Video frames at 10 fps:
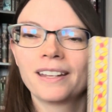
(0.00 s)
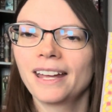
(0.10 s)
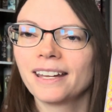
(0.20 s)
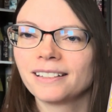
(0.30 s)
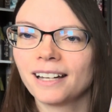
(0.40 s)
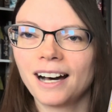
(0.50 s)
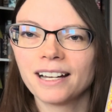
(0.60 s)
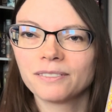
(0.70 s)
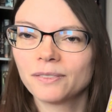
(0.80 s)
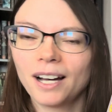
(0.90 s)
And
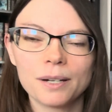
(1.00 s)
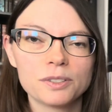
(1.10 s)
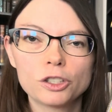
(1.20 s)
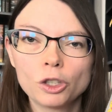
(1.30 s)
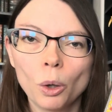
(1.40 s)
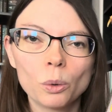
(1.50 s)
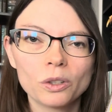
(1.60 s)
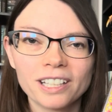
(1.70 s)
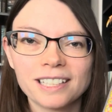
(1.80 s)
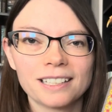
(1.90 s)
I was
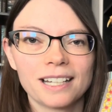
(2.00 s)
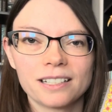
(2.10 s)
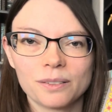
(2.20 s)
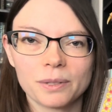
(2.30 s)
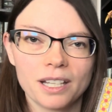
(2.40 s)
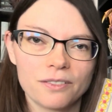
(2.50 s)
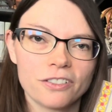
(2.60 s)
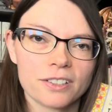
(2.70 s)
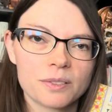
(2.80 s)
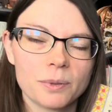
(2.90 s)
totally delighted with that
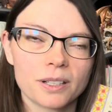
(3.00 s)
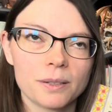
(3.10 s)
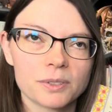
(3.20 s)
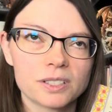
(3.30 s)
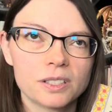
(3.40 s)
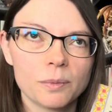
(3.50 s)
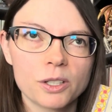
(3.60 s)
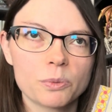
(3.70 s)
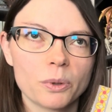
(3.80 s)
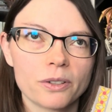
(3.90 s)
first book. It was so
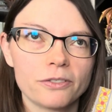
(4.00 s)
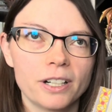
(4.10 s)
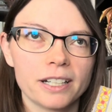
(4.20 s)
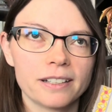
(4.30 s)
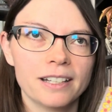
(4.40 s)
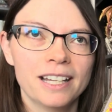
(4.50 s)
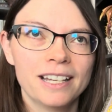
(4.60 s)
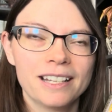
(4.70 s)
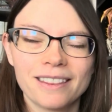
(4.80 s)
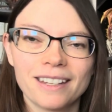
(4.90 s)
much more fun
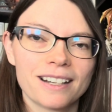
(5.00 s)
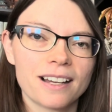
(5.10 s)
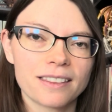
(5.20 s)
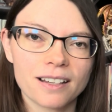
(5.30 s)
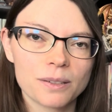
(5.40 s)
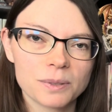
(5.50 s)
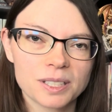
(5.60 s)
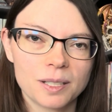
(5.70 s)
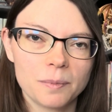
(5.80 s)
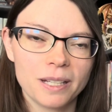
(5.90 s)
than I thought it was
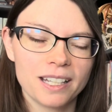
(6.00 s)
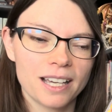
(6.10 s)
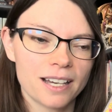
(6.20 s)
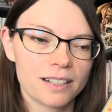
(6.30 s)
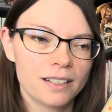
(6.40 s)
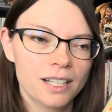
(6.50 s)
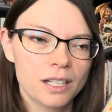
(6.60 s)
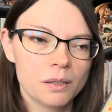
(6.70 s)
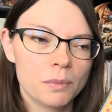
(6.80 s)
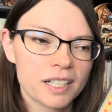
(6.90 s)
going to be. And
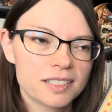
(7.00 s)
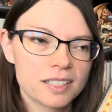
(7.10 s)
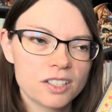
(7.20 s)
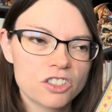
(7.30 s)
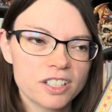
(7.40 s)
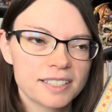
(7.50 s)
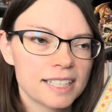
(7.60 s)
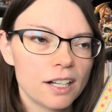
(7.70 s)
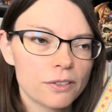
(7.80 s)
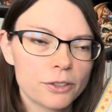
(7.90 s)
my stingy
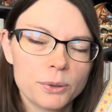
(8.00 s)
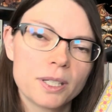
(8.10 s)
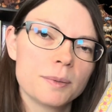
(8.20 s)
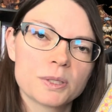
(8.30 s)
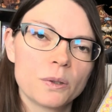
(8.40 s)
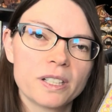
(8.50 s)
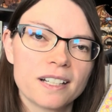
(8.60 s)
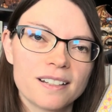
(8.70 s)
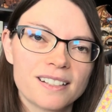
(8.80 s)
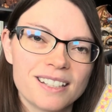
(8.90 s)
self, who keeps
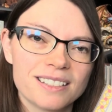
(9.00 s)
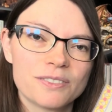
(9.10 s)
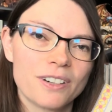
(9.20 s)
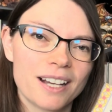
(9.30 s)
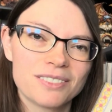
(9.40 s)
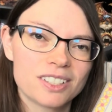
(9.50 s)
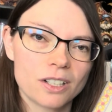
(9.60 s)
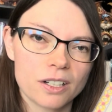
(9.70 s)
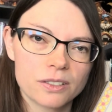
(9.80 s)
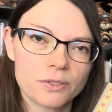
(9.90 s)
holding on to these 5
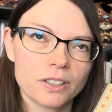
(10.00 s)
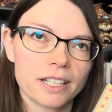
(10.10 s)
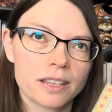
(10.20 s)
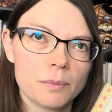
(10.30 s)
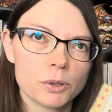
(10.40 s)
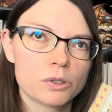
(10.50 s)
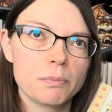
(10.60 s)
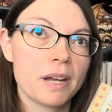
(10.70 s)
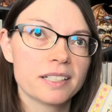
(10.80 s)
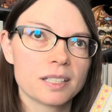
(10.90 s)
stars for like the most
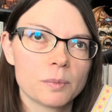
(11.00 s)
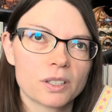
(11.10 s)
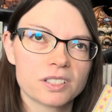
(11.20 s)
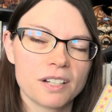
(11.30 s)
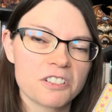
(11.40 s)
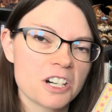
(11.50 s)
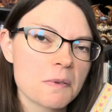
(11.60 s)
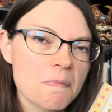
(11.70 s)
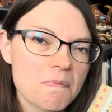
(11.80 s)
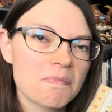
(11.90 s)
amazing books
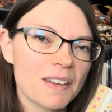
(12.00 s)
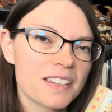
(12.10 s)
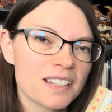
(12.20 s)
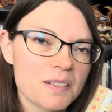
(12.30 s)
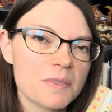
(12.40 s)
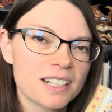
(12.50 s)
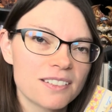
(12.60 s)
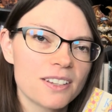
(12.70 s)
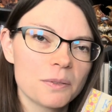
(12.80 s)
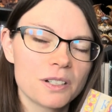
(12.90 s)
ever, I think I'm going to
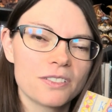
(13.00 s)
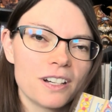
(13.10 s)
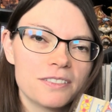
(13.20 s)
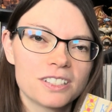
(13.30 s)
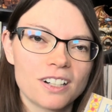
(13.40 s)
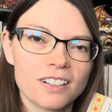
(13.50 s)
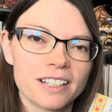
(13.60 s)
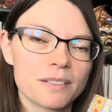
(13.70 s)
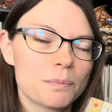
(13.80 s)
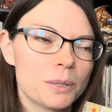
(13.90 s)
give that one a 5-star.
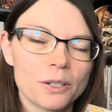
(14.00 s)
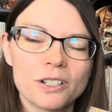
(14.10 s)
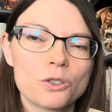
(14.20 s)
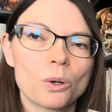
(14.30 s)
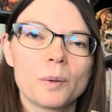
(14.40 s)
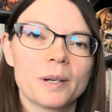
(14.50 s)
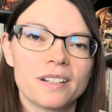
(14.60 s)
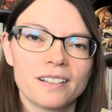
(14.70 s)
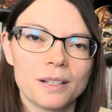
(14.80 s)
Like, pure enjoyment.